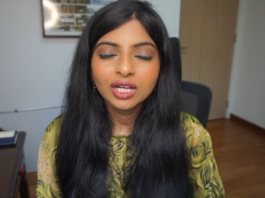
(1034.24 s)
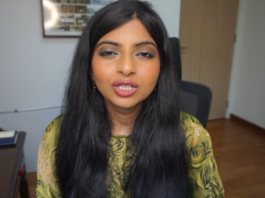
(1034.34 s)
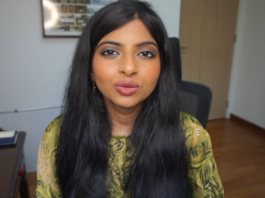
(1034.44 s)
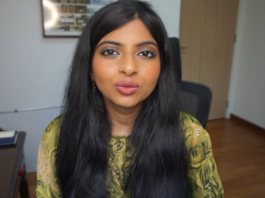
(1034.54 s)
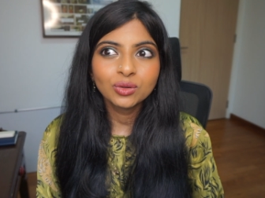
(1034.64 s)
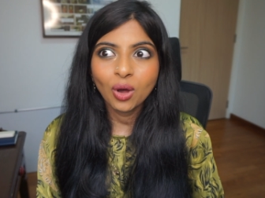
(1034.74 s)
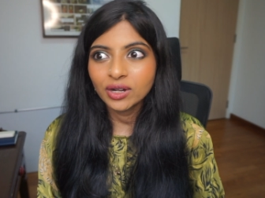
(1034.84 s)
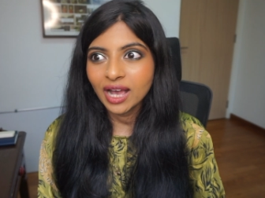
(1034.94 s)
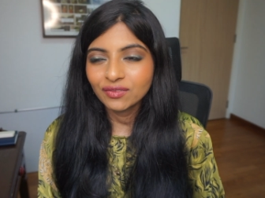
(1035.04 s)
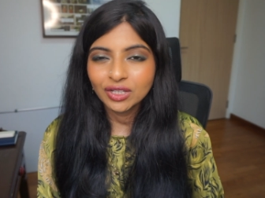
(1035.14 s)
to not
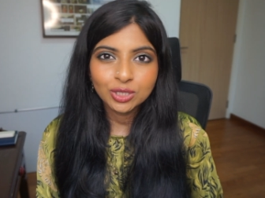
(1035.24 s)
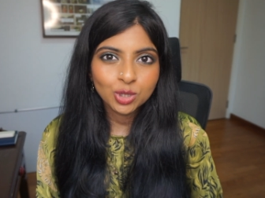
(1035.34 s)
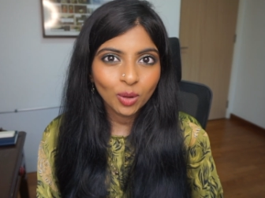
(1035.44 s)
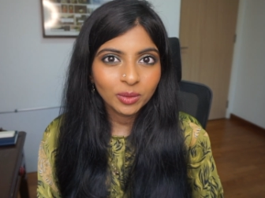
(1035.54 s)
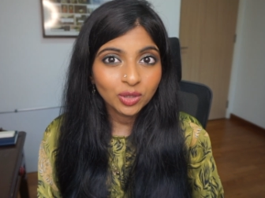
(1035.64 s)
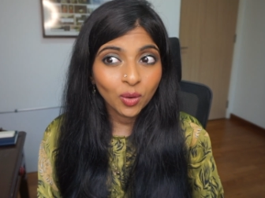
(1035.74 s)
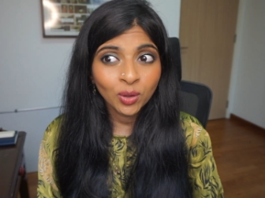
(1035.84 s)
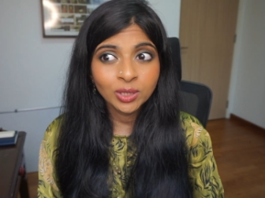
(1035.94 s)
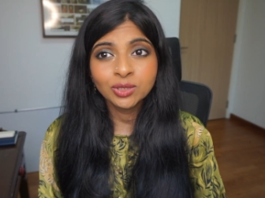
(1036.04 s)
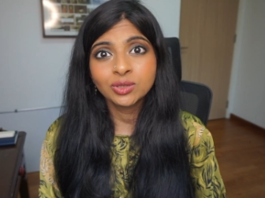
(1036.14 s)
having a job at
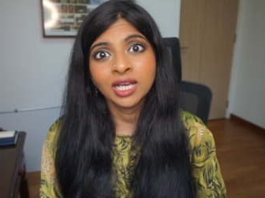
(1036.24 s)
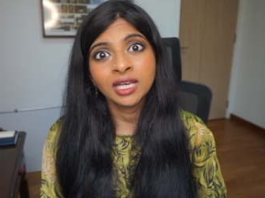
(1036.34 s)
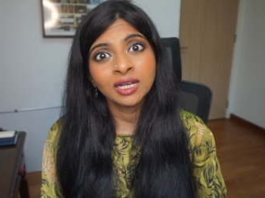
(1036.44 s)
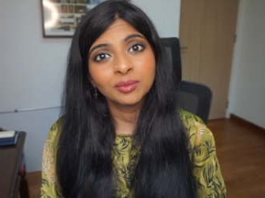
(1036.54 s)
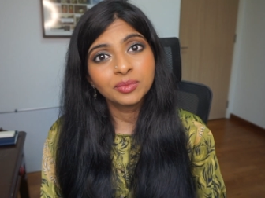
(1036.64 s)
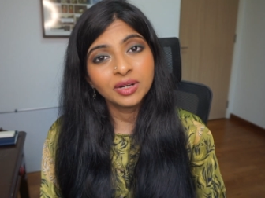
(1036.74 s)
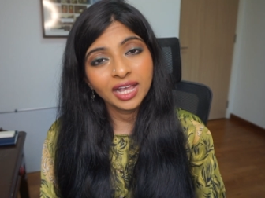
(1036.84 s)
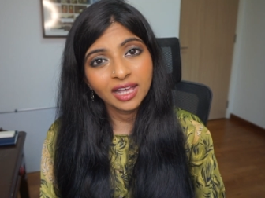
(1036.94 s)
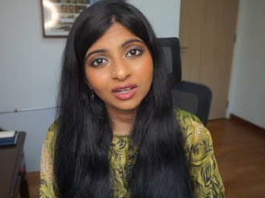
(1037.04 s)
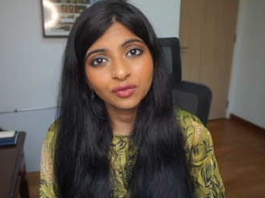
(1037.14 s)
all to taking a
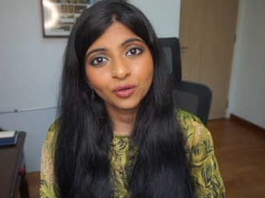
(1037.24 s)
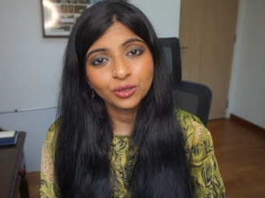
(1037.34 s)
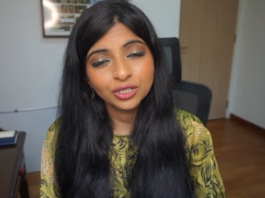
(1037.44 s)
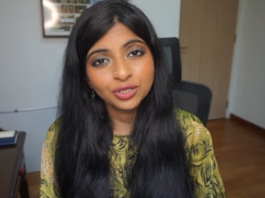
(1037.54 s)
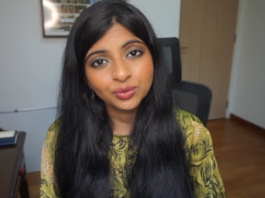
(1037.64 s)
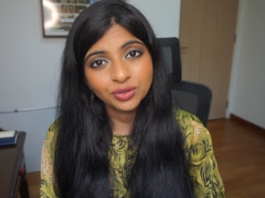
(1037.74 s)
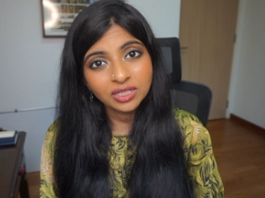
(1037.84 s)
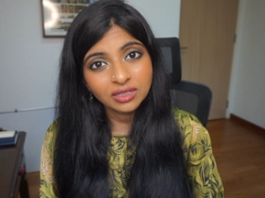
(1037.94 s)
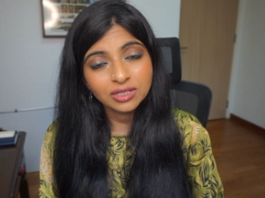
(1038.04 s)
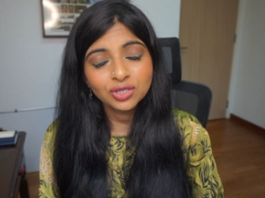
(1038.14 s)
break for 2
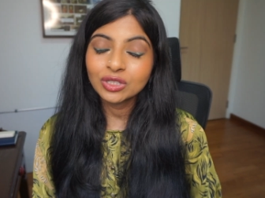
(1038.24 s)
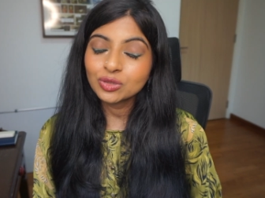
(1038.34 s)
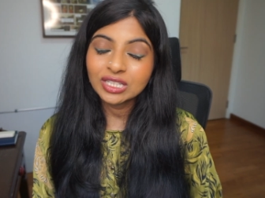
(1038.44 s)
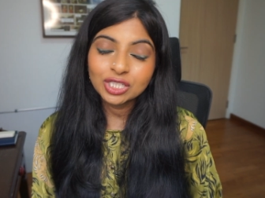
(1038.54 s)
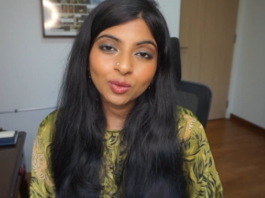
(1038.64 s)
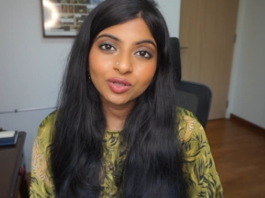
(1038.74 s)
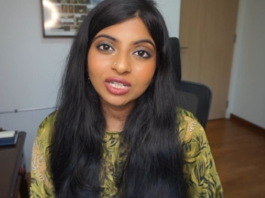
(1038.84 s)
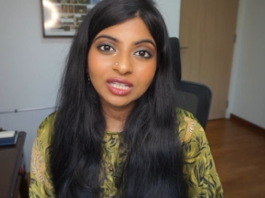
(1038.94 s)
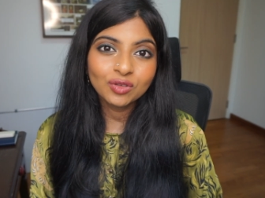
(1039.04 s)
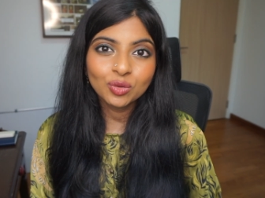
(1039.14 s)
years. So I just want to
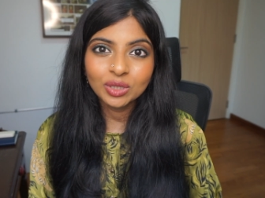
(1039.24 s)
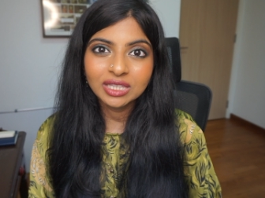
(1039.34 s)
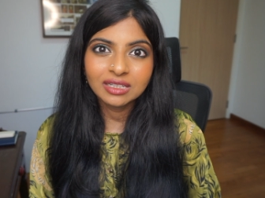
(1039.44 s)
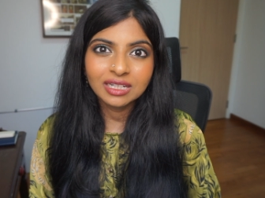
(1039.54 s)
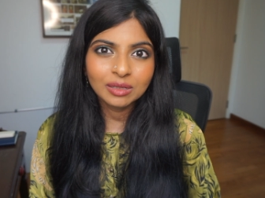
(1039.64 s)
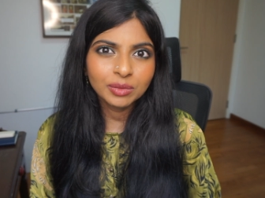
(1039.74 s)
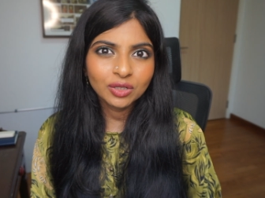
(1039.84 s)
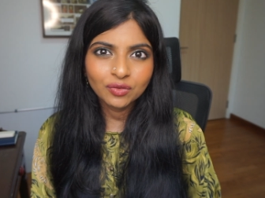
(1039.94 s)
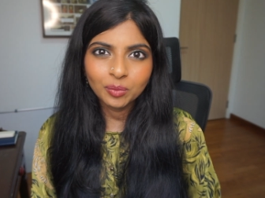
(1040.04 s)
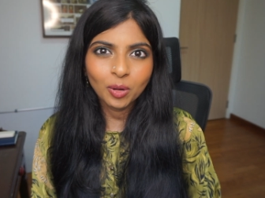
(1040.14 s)
leave you with a little bit
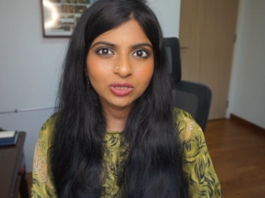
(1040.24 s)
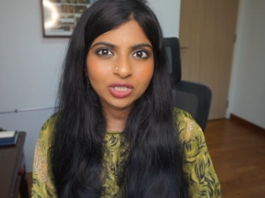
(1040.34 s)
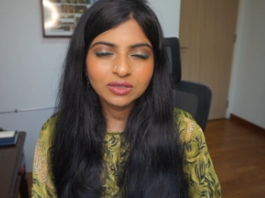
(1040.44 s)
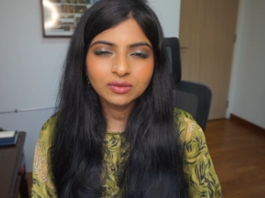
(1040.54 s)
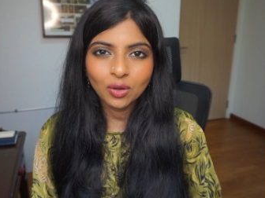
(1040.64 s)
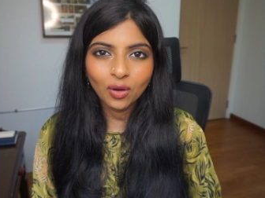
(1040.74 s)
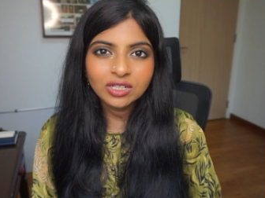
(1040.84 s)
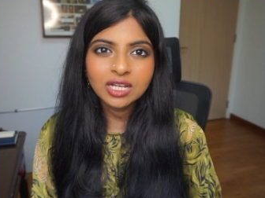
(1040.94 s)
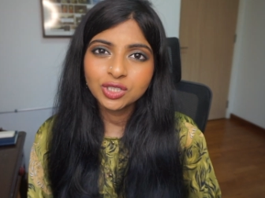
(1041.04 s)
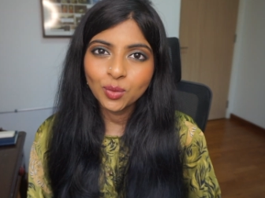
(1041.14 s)
of a positive
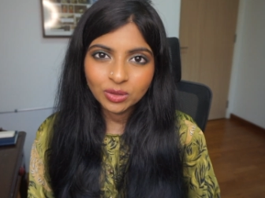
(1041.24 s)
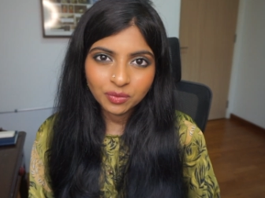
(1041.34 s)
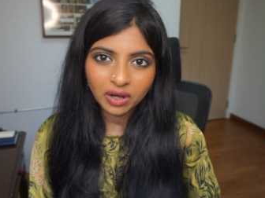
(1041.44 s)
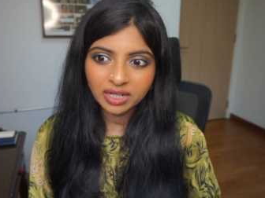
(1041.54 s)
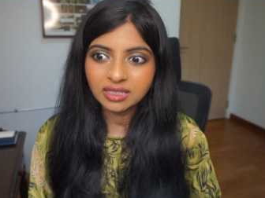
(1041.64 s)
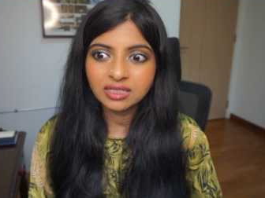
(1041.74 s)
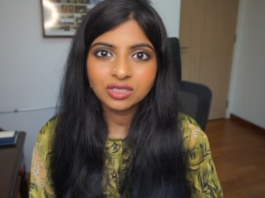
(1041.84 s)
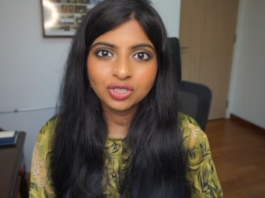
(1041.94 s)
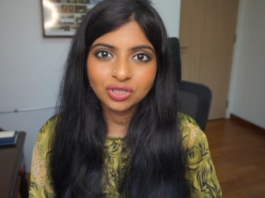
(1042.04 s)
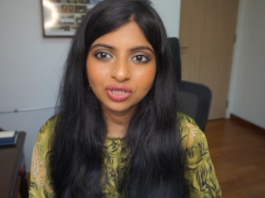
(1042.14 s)
thought. Don't worry,
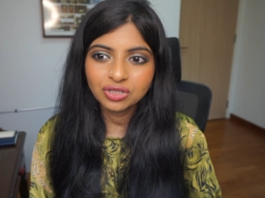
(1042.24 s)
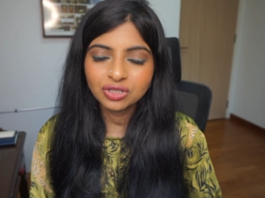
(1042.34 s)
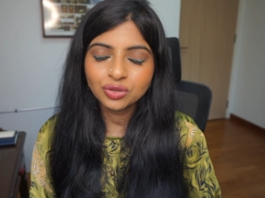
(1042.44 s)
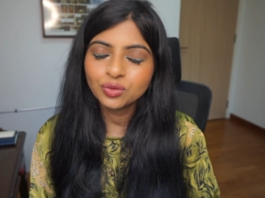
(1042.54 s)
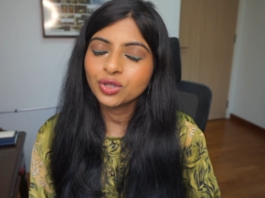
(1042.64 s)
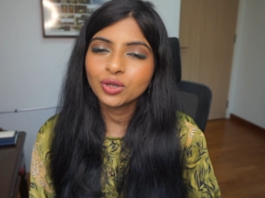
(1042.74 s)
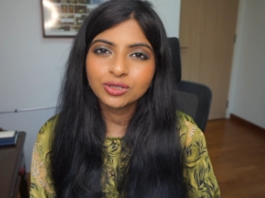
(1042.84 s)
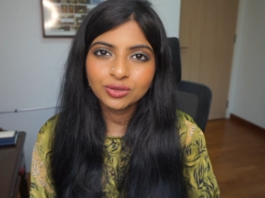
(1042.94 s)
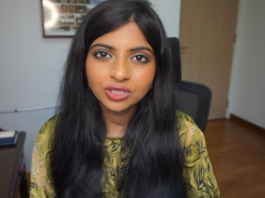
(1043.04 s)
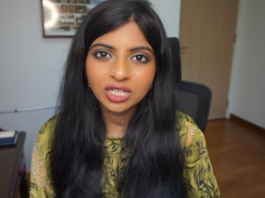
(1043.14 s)
just do your
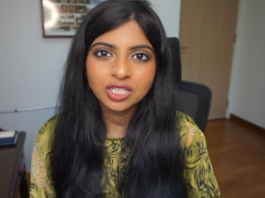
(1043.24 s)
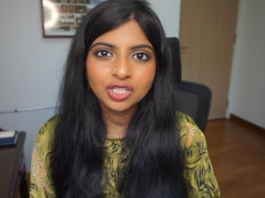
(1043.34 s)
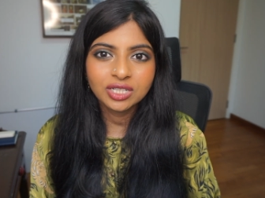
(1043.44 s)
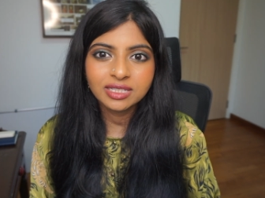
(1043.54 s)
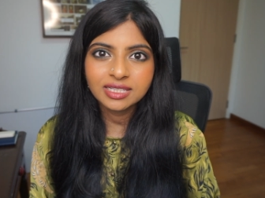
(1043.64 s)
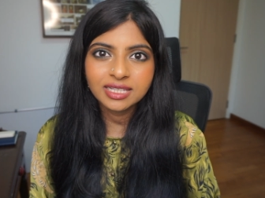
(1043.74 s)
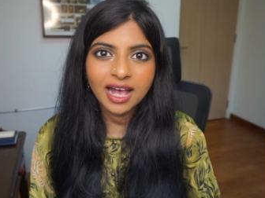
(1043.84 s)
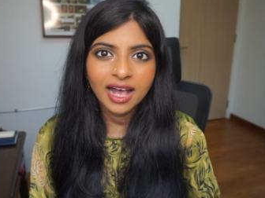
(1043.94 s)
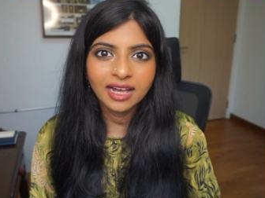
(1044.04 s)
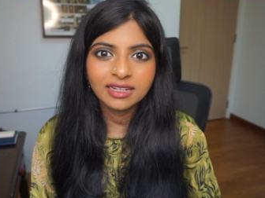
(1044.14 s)
due diligence
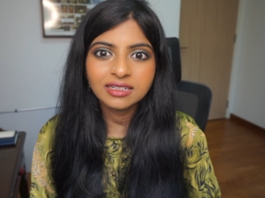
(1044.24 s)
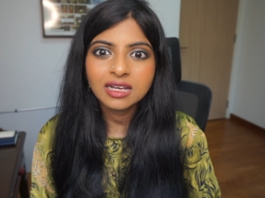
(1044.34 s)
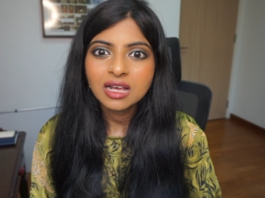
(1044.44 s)
and